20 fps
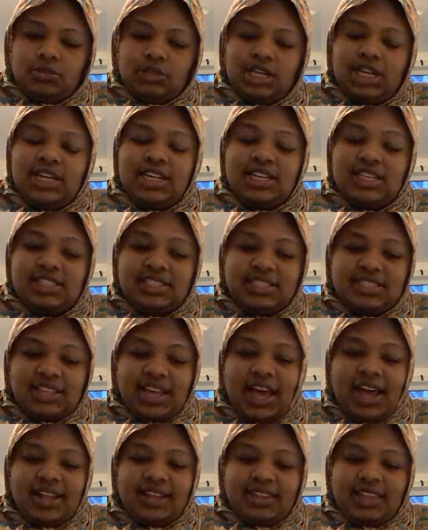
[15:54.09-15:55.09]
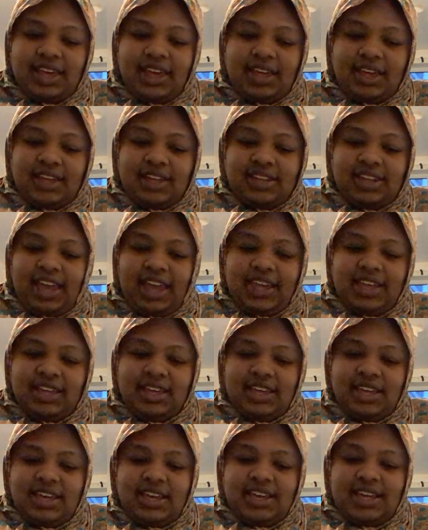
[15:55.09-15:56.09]
And he sat there, like,
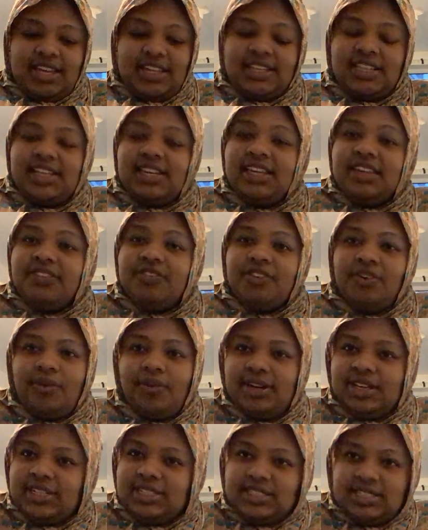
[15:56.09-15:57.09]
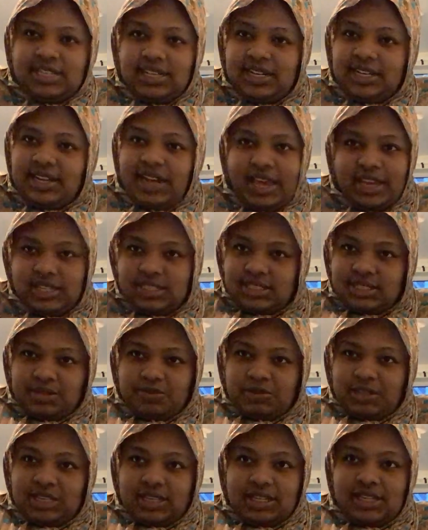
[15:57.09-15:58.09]
he didn't even want to sit next to
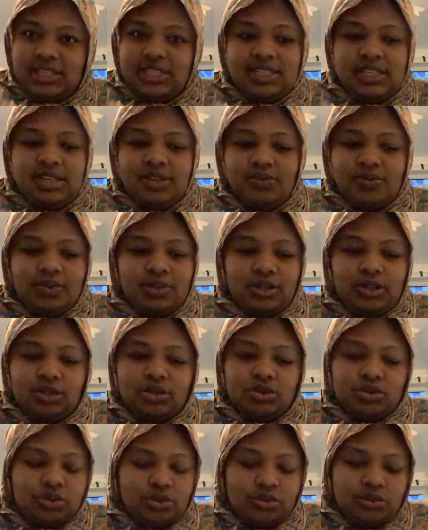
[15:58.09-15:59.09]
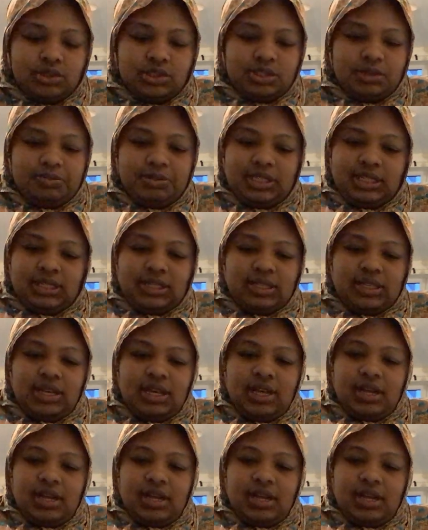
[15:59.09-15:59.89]
me. He didn't want to talk to me,